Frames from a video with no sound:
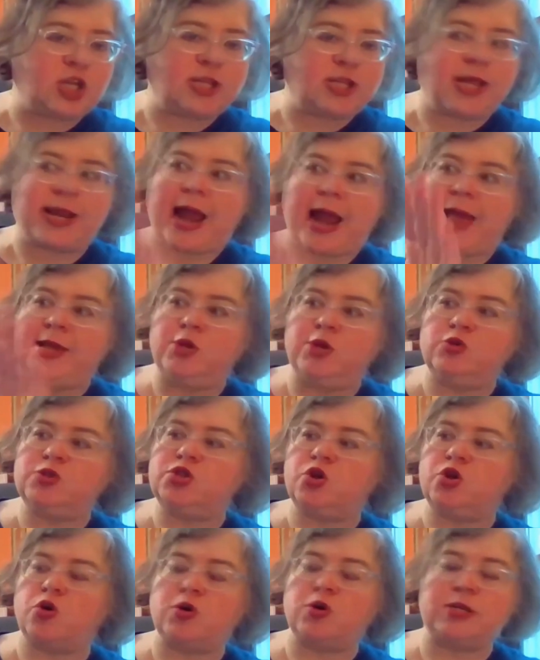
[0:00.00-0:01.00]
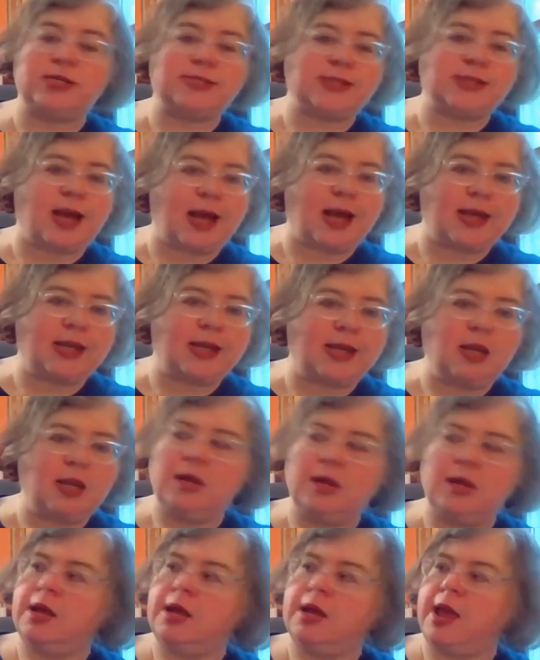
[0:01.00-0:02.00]
that i used her design
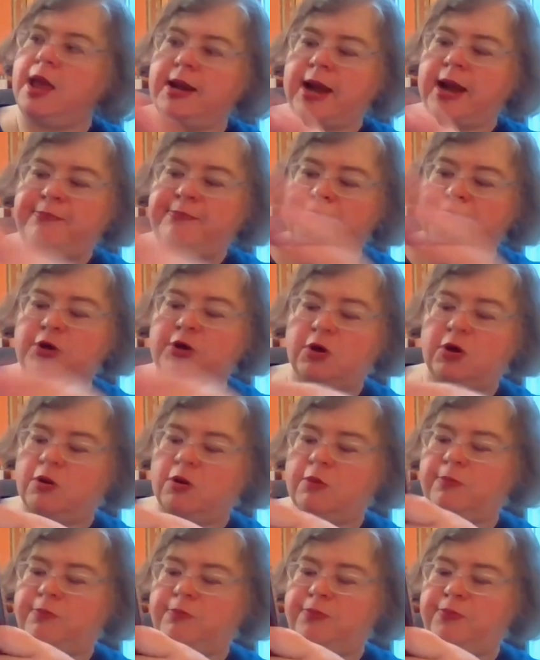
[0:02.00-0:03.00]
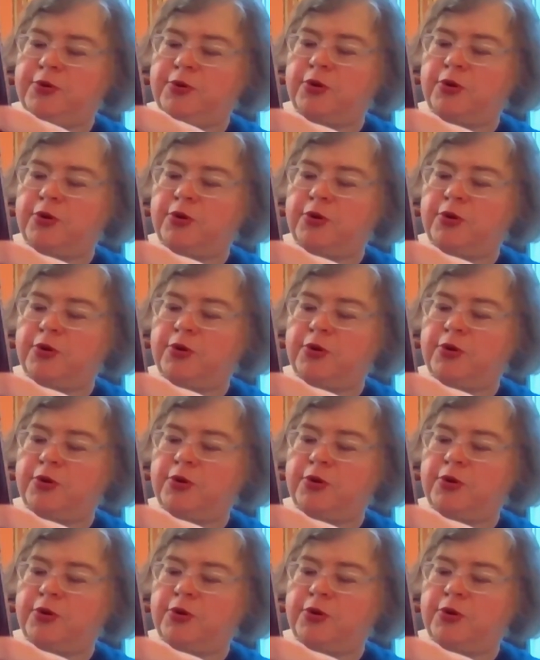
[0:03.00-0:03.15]
and i put her put